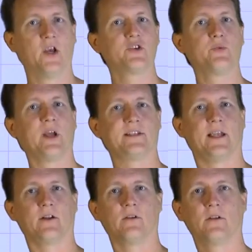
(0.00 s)
Here's a
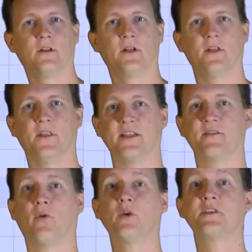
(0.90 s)
rectangle
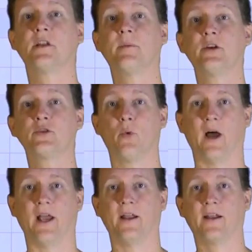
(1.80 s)
that's 4 centimeters
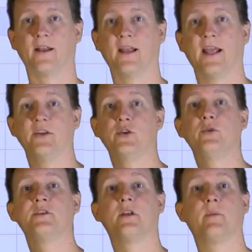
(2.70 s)
wide and
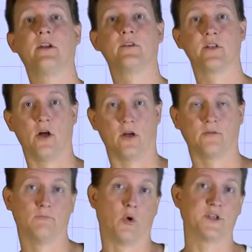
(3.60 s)
2 centimeters
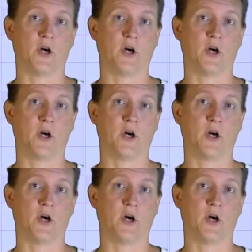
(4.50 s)
long or